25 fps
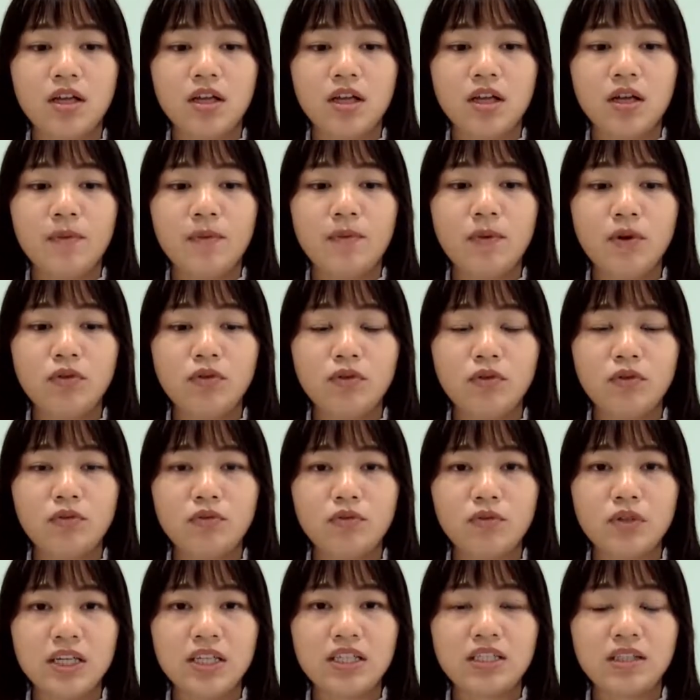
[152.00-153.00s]

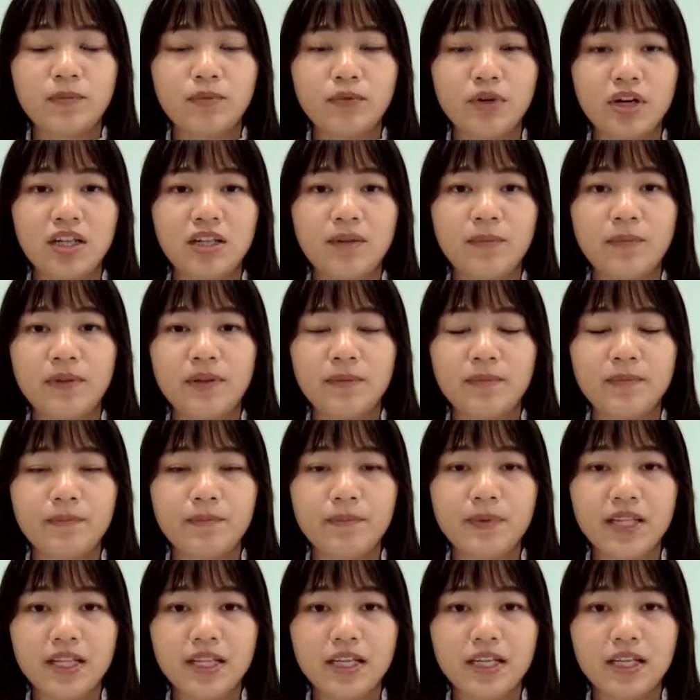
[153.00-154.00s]
model
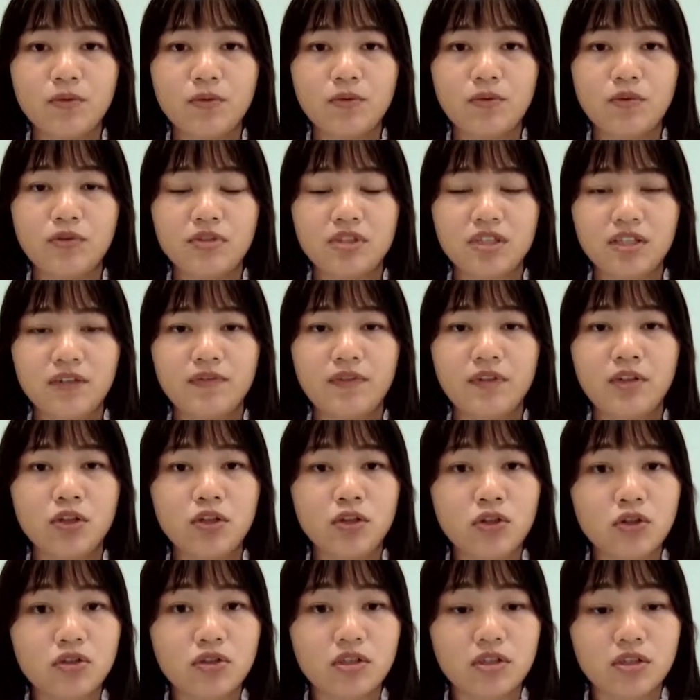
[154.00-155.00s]
interpretability will definitely
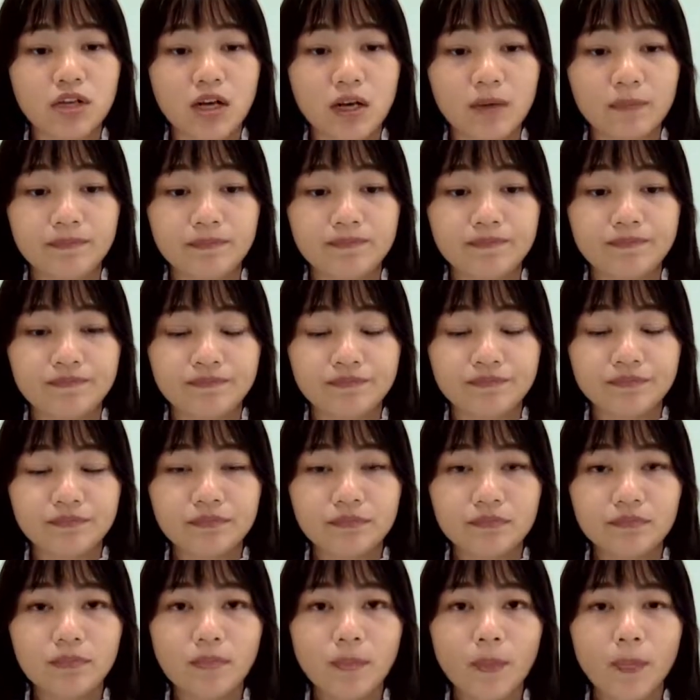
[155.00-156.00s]
lose some.
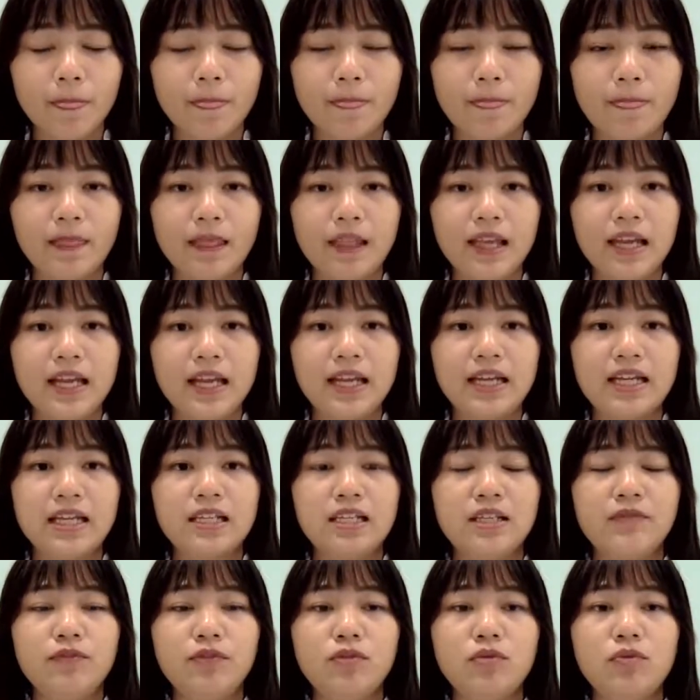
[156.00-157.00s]
And
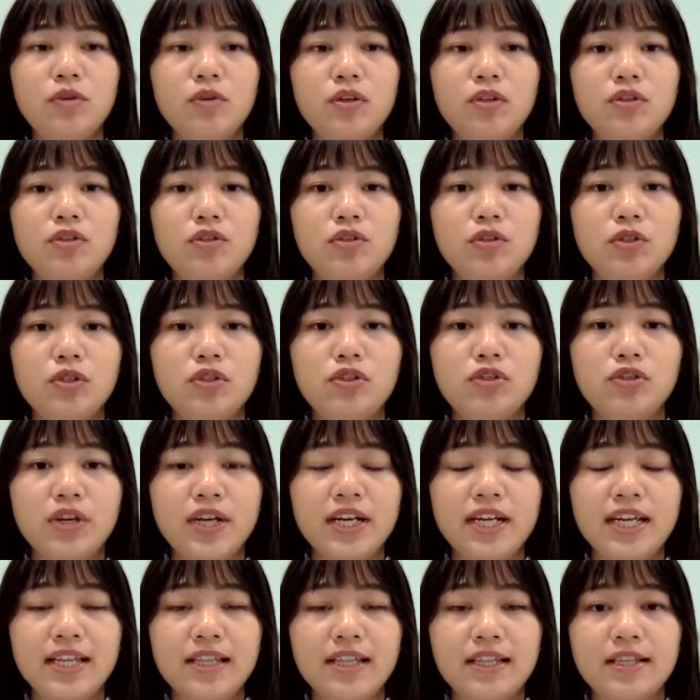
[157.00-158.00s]
if you want to
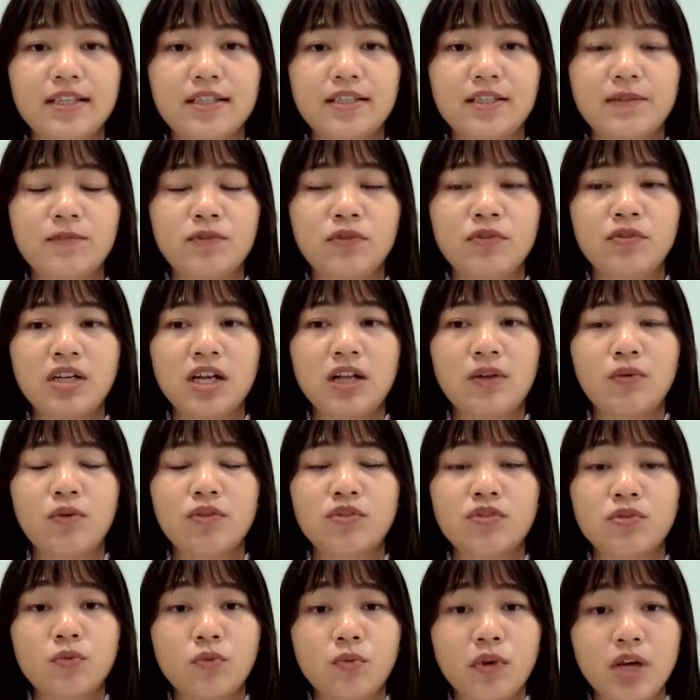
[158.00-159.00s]
train the deep neural
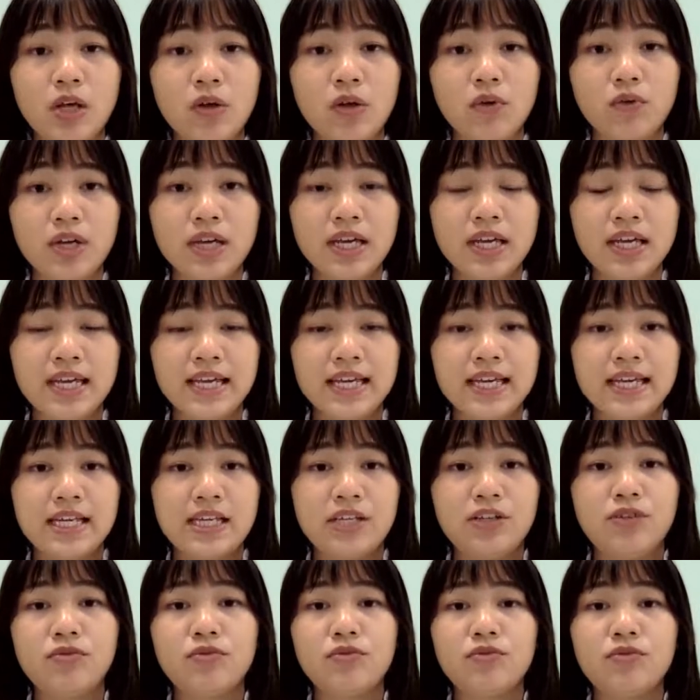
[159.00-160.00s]
networks well,
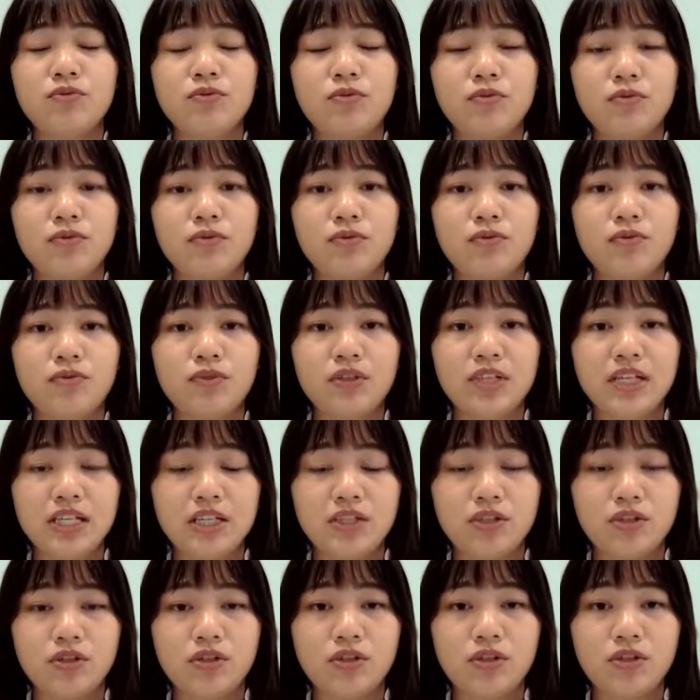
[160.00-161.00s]
you
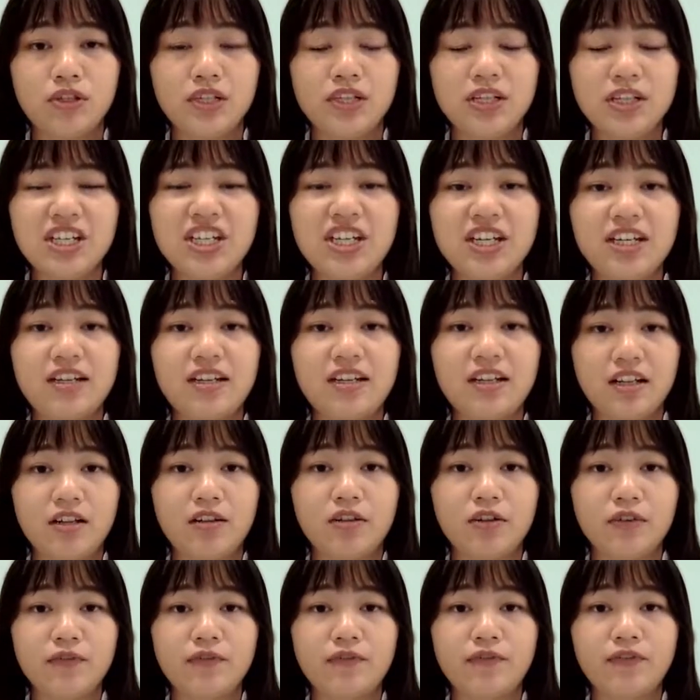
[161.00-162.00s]
need a
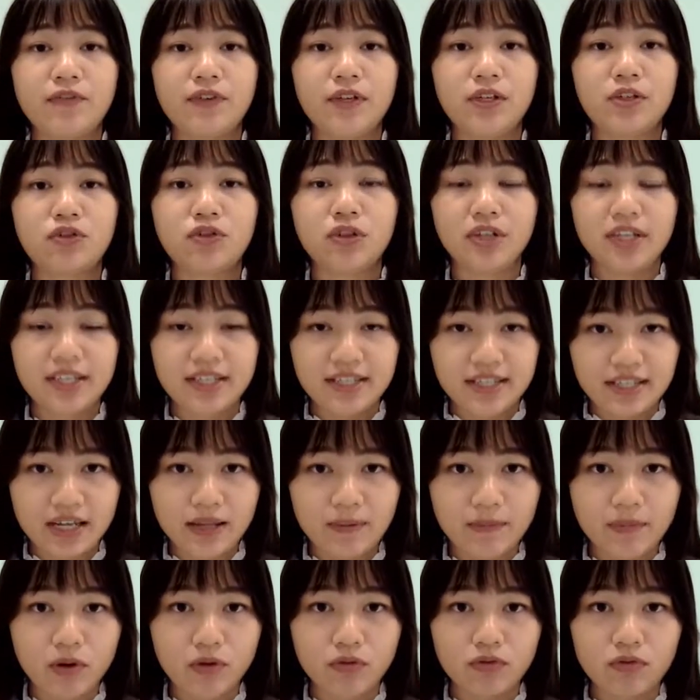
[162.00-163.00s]
lot of training
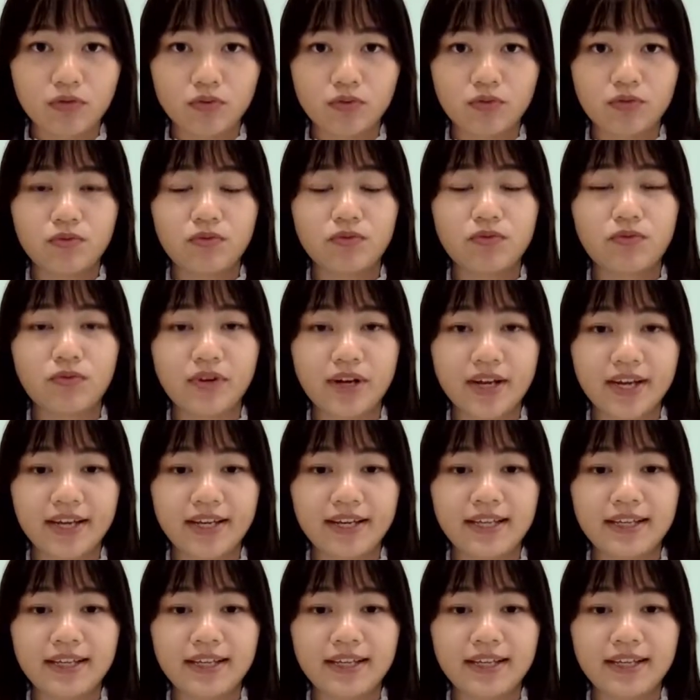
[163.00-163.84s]
samples, right?